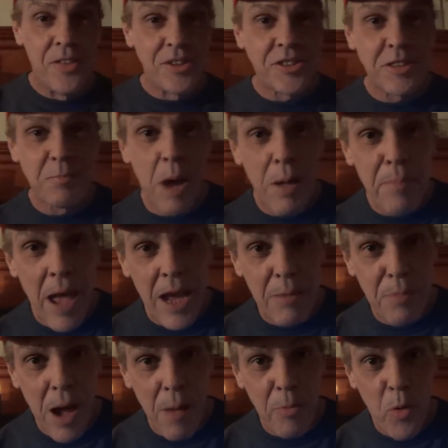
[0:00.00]
This is my bag
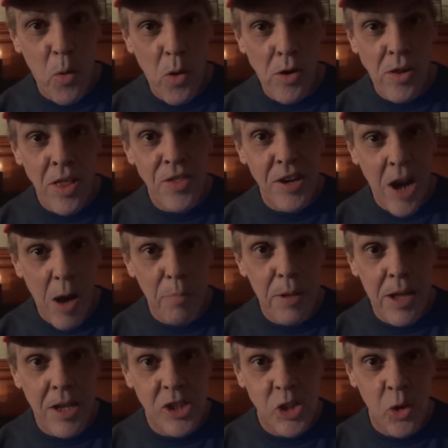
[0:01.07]
of popcorn that I'll
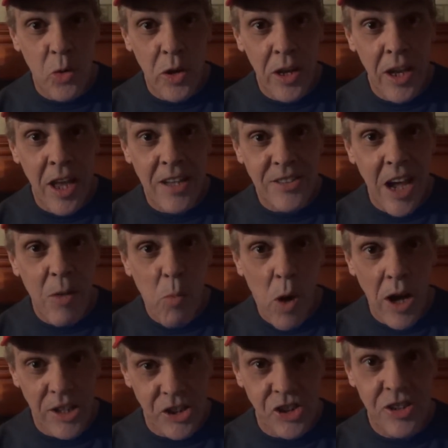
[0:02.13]
be enjoying as I
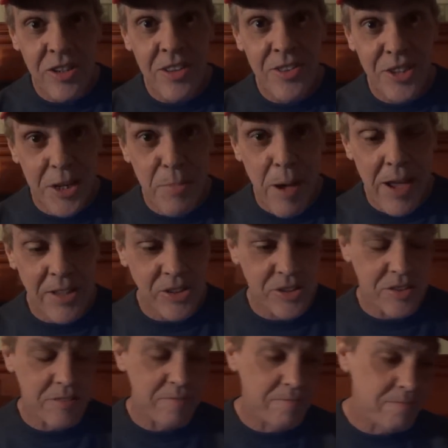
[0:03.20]
watch the debates.